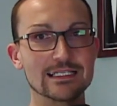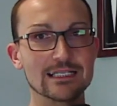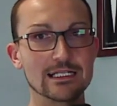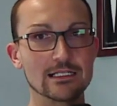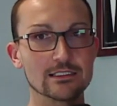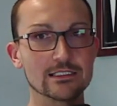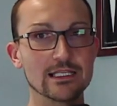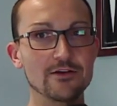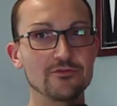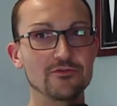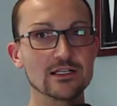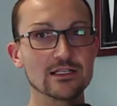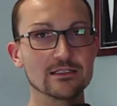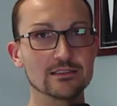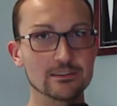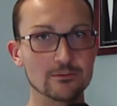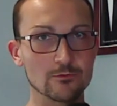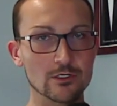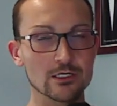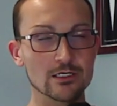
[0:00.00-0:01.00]
that'll
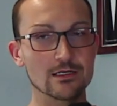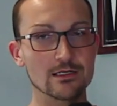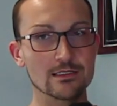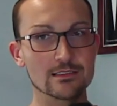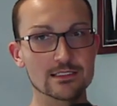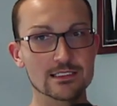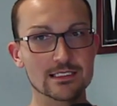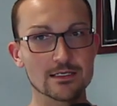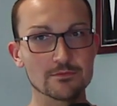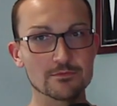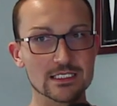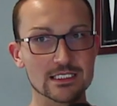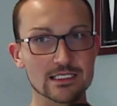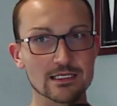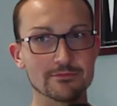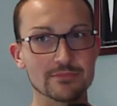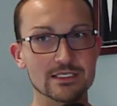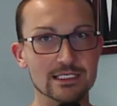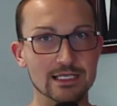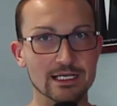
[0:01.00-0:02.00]
definitely work on some
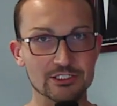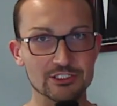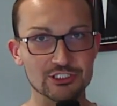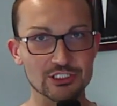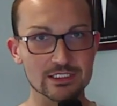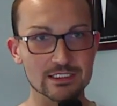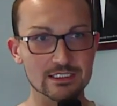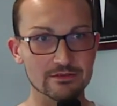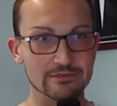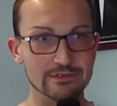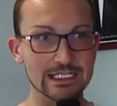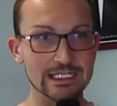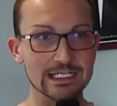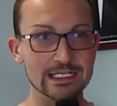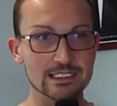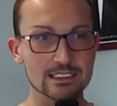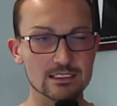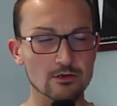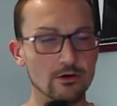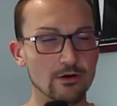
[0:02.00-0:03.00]
subsections of
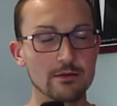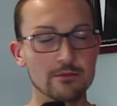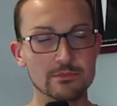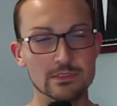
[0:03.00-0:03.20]
idiots. Oh, I'm